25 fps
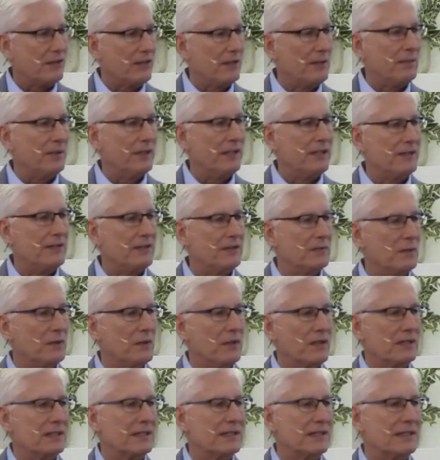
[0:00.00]
only believes in
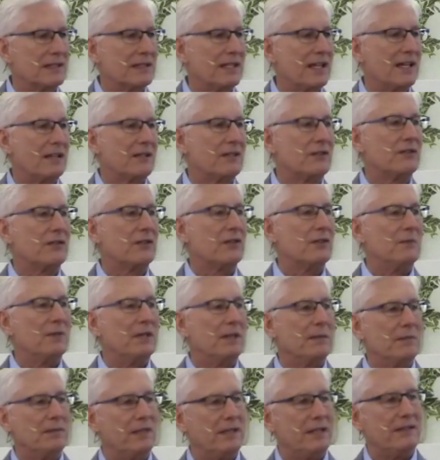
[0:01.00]
works. That's not true,
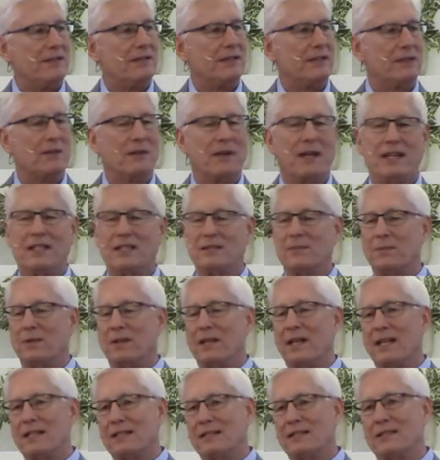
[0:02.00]
but it believes in grace
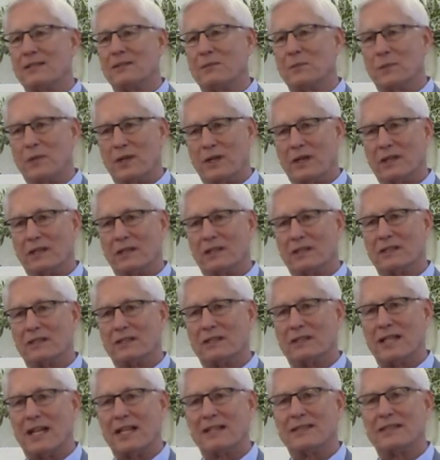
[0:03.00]
plus
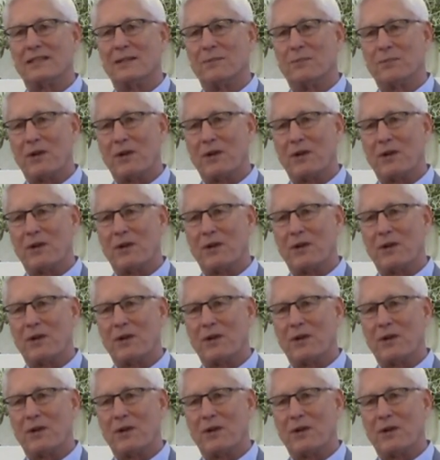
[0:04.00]
works. That's the